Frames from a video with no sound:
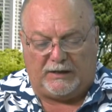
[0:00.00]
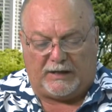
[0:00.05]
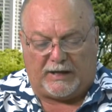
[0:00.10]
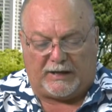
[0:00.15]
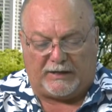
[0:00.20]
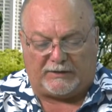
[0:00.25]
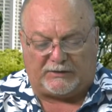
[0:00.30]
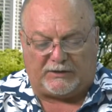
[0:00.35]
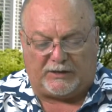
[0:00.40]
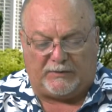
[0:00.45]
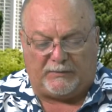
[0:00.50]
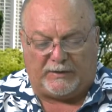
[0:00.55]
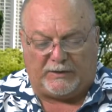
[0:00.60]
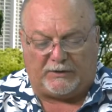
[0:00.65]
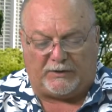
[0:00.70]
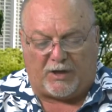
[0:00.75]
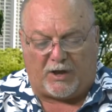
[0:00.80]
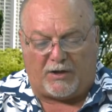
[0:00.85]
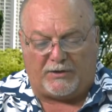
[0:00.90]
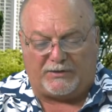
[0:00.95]
and it's going to be
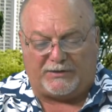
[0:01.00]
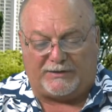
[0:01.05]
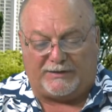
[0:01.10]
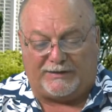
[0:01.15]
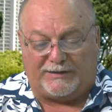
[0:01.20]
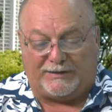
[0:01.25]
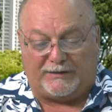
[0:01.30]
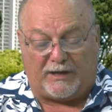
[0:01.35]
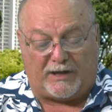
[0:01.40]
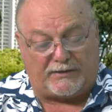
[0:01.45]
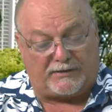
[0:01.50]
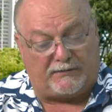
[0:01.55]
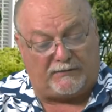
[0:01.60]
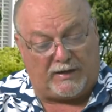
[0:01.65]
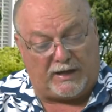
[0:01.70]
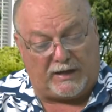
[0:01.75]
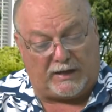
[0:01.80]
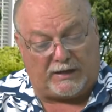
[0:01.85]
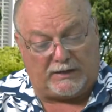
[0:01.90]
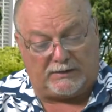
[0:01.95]
launched in Las
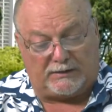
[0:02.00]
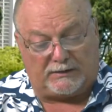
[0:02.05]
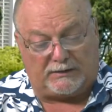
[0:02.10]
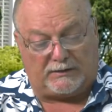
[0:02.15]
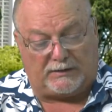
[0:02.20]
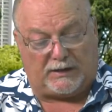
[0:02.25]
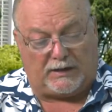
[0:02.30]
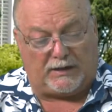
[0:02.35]
Vegas.